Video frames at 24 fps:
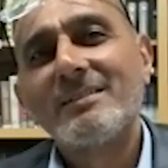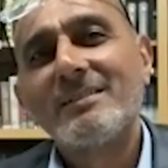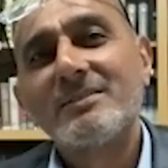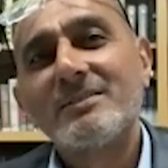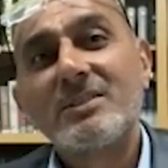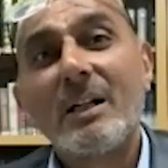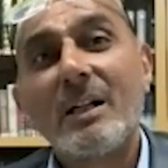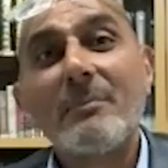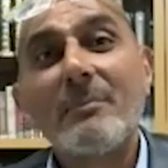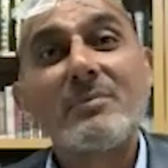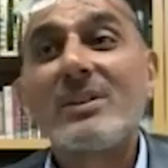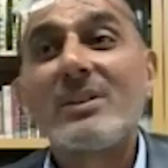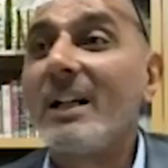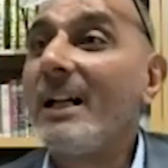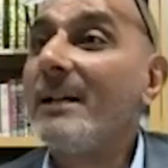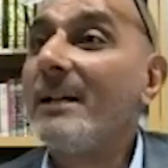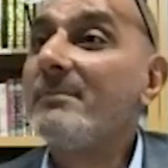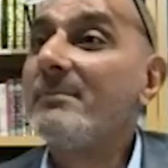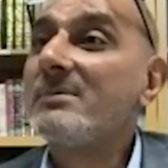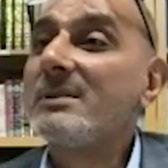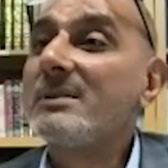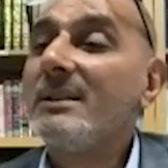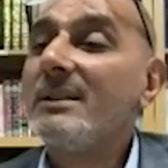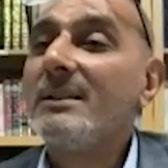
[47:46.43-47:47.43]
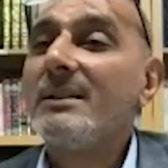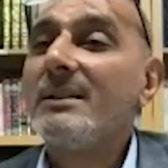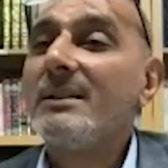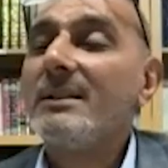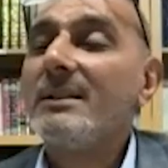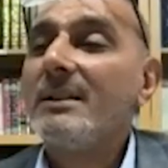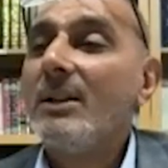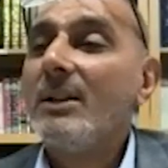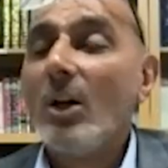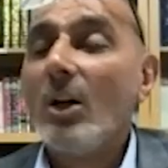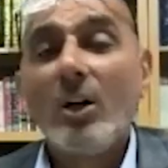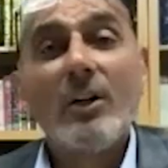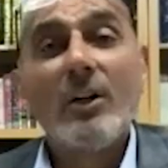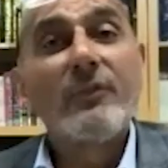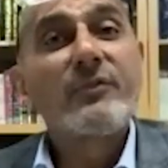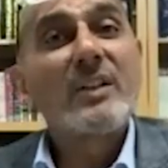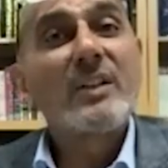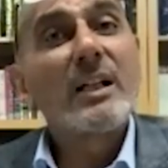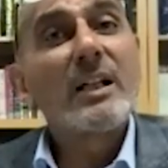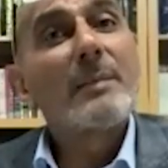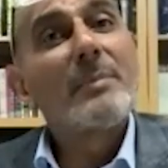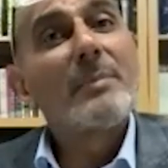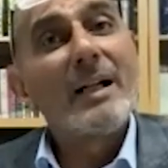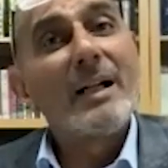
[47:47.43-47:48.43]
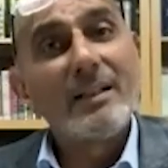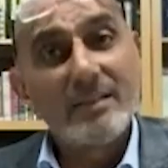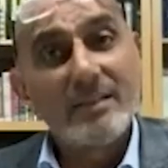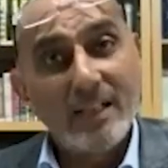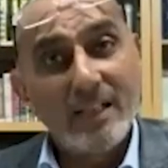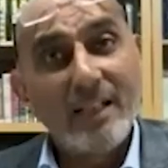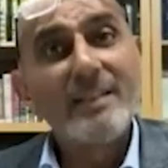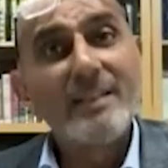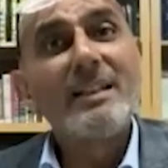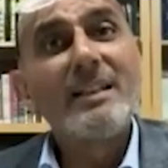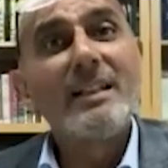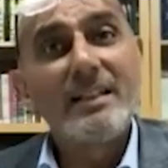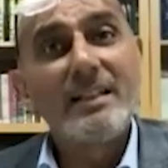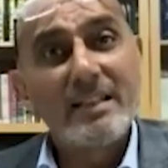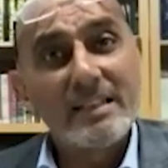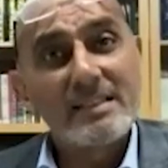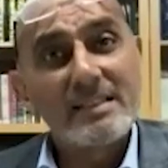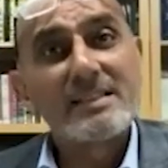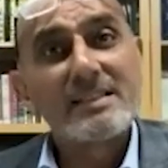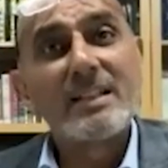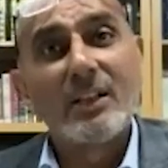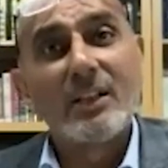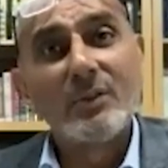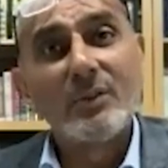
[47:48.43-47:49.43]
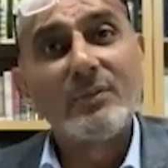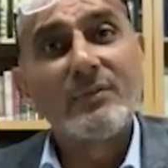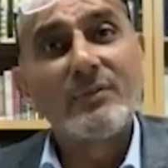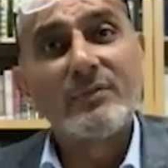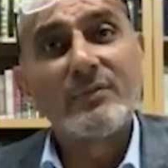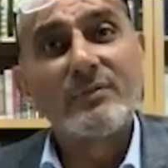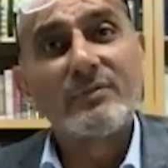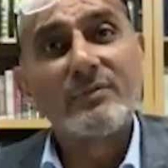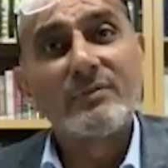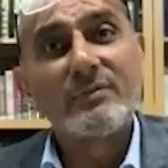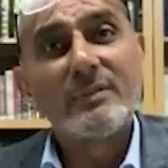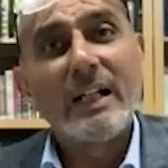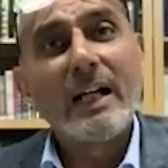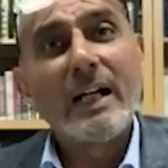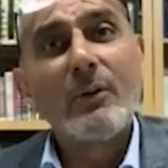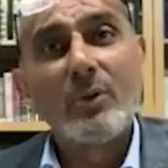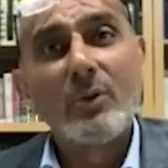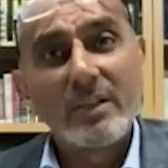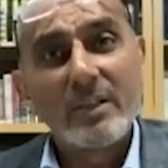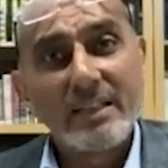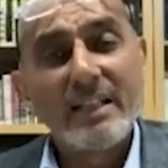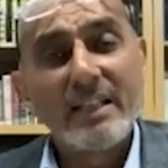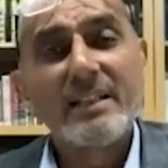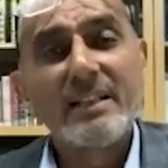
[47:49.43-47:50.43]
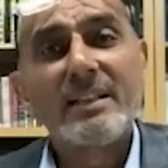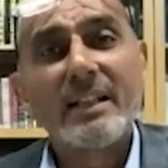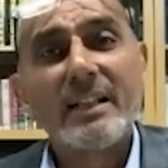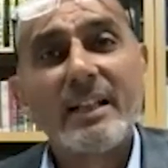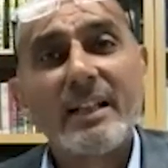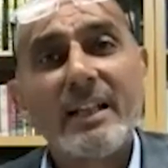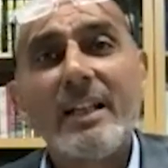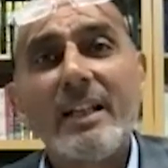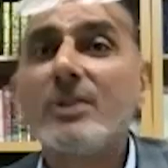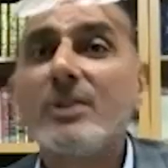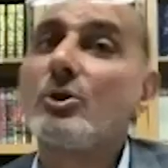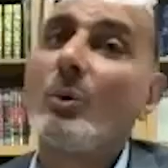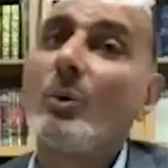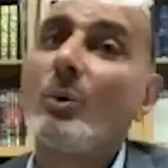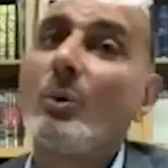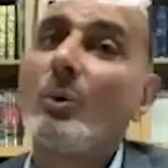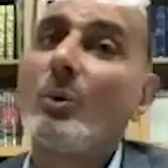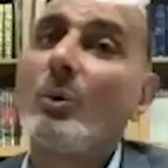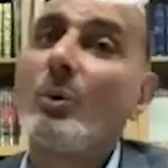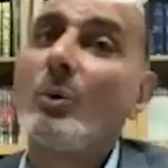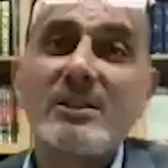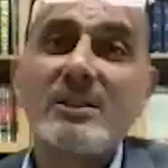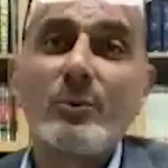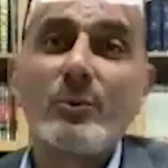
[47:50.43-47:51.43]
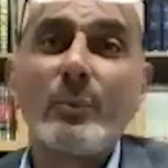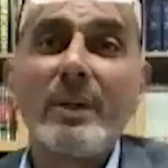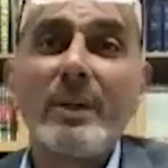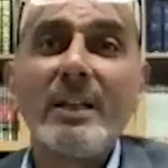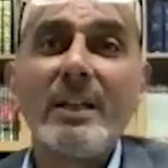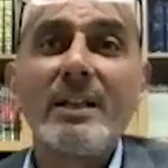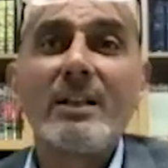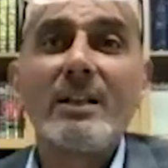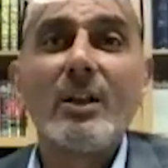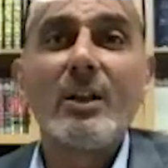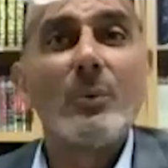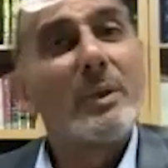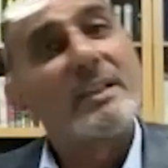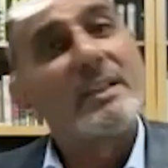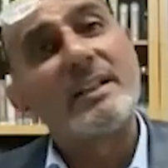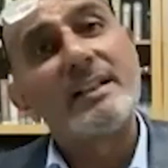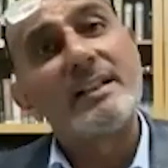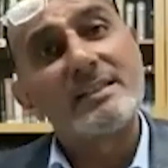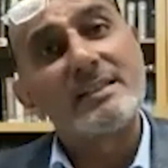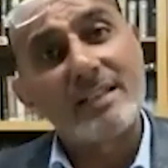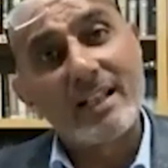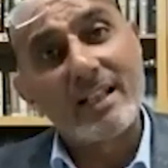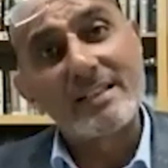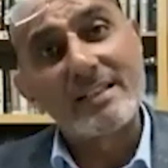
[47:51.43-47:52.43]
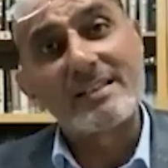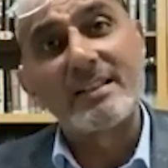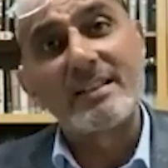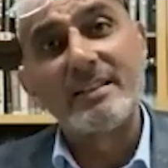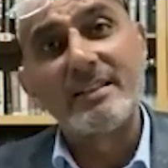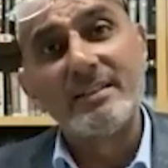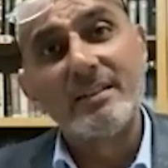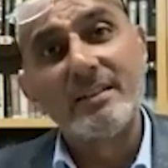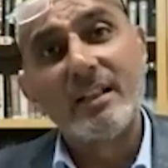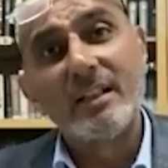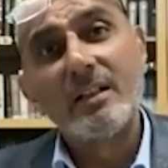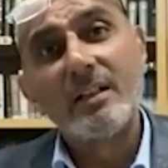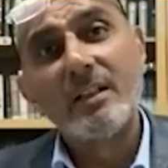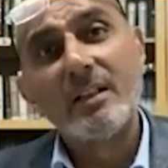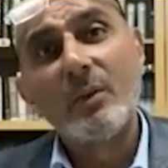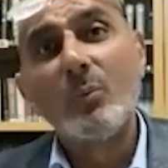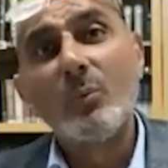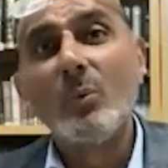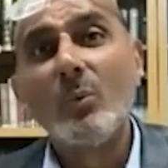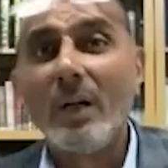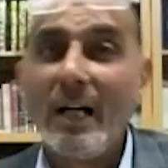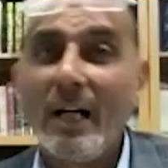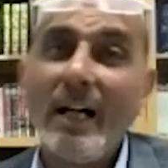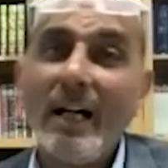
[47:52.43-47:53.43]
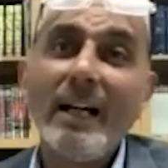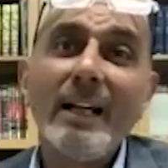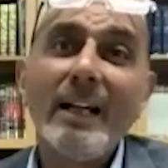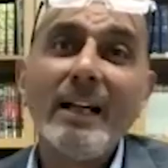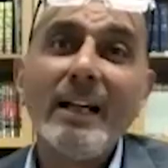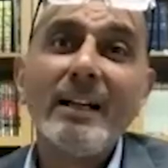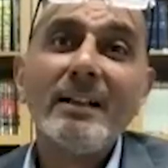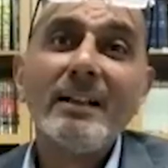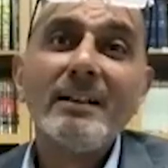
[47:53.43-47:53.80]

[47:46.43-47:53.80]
Sometimes, often about the hadith itself, how authentic it is, or whether it's weak, or whether it's Hasan, and why.